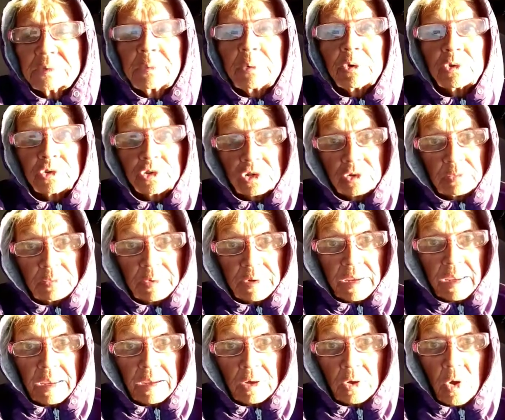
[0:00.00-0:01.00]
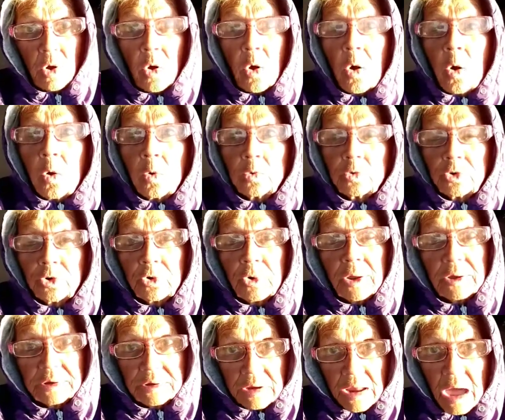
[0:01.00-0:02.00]
supposed to get colder
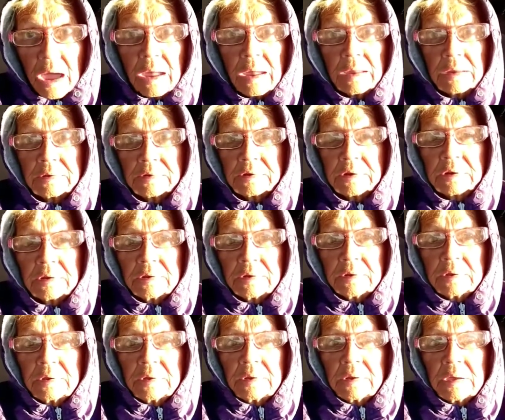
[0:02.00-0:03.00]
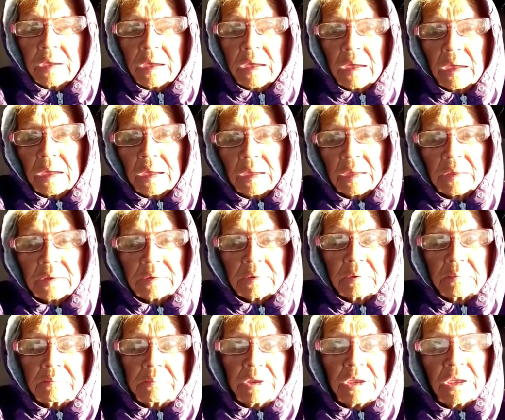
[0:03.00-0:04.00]
at night and
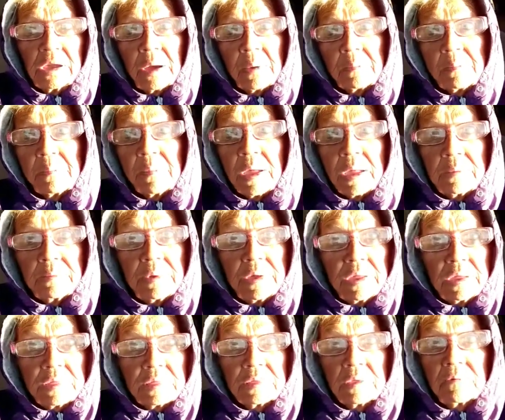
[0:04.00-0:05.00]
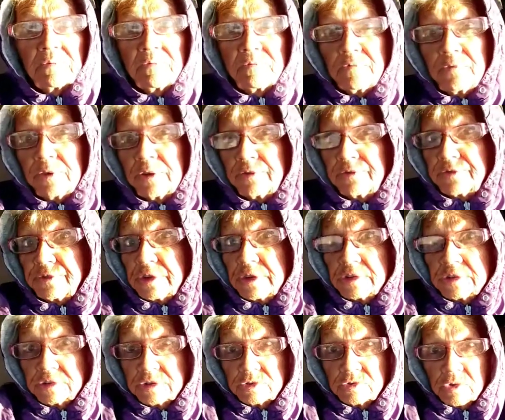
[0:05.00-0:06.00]
be up maybe in the
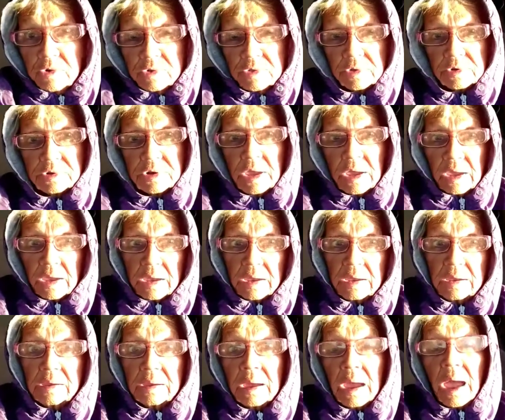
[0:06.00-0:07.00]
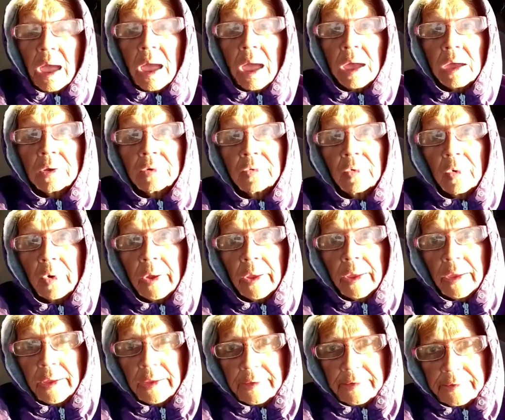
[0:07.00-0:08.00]
50s during the day and
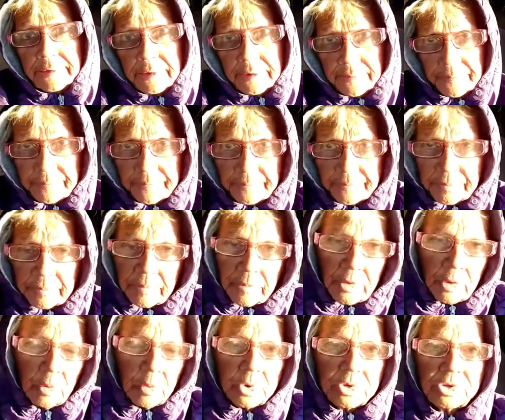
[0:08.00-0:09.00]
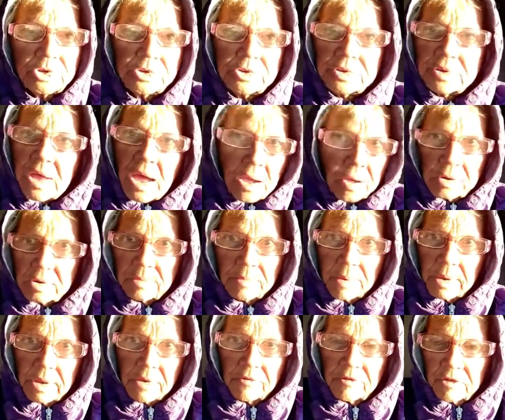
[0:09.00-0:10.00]
rain, which is not going to
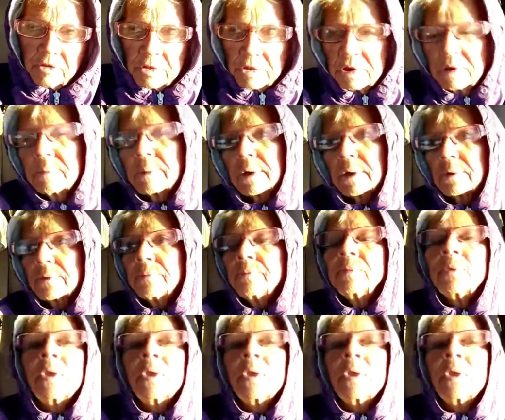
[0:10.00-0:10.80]
make it feel any better.